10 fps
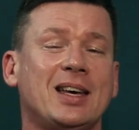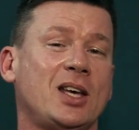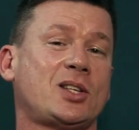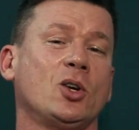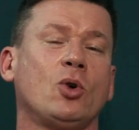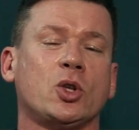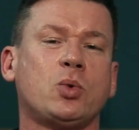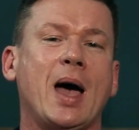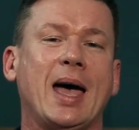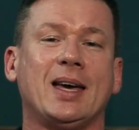It's still got
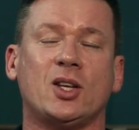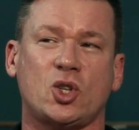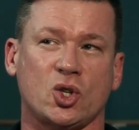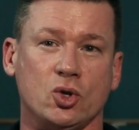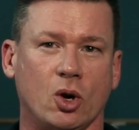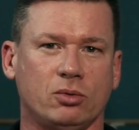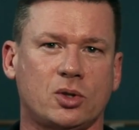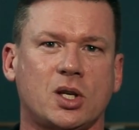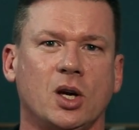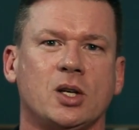twang, it's just
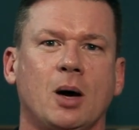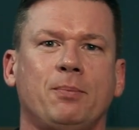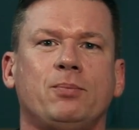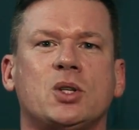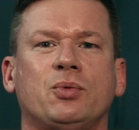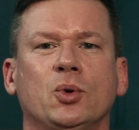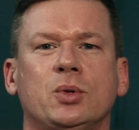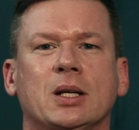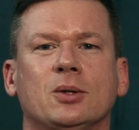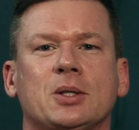not turned up to full
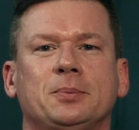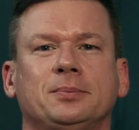tilt.